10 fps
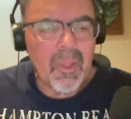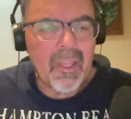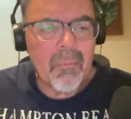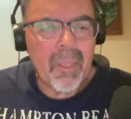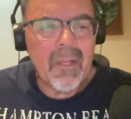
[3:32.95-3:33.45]

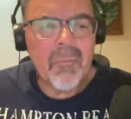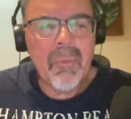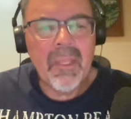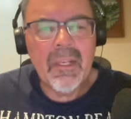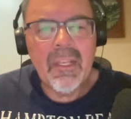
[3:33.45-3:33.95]
playing man to
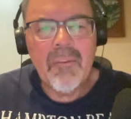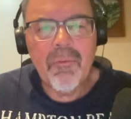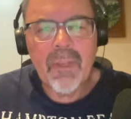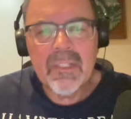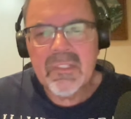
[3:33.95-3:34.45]
man
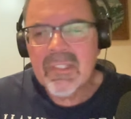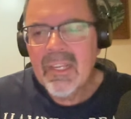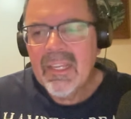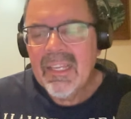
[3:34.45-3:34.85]
defense?